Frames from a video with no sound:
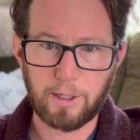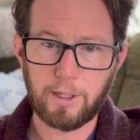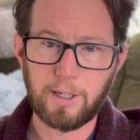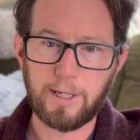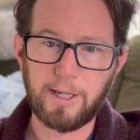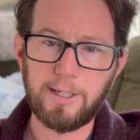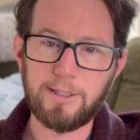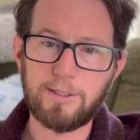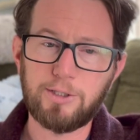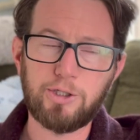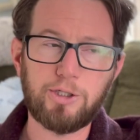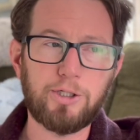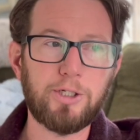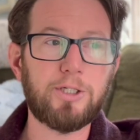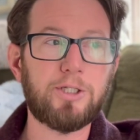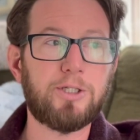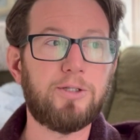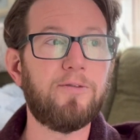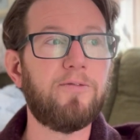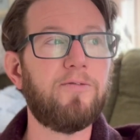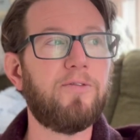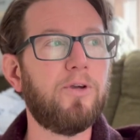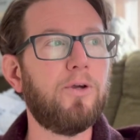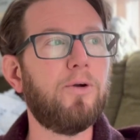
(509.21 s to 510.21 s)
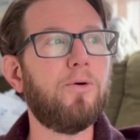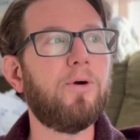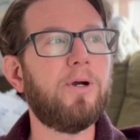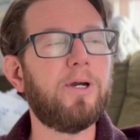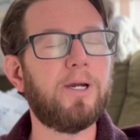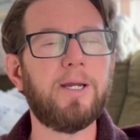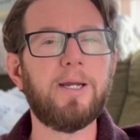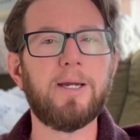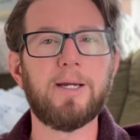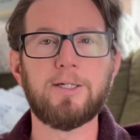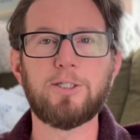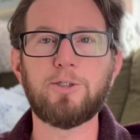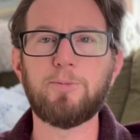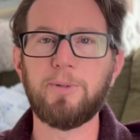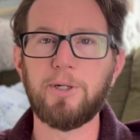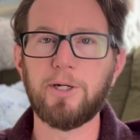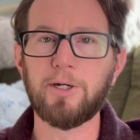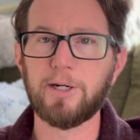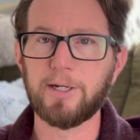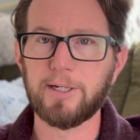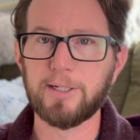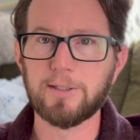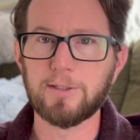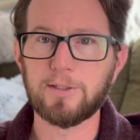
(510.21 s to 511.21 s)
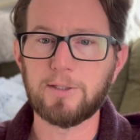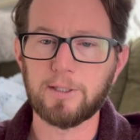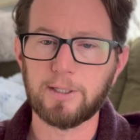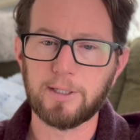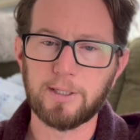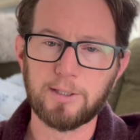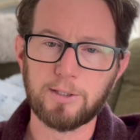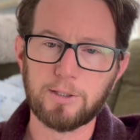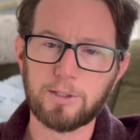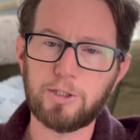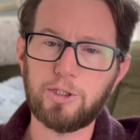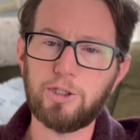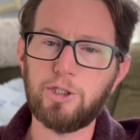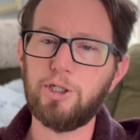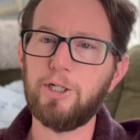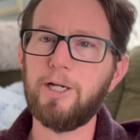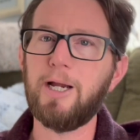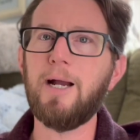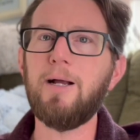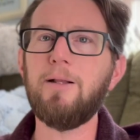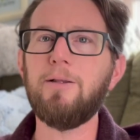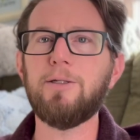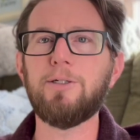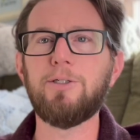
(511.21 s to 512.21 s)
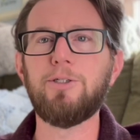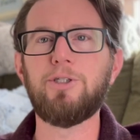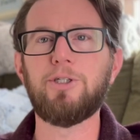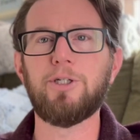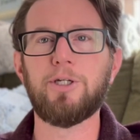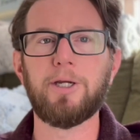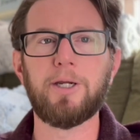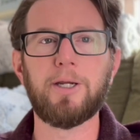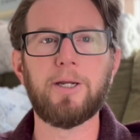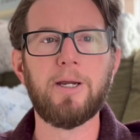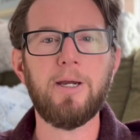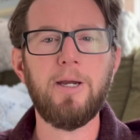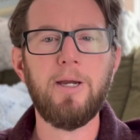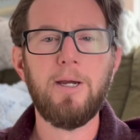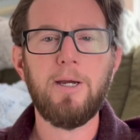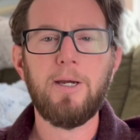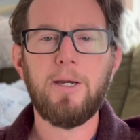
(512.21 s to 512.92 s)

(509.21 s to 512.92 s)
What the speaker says: It's just the viewing experience is challenging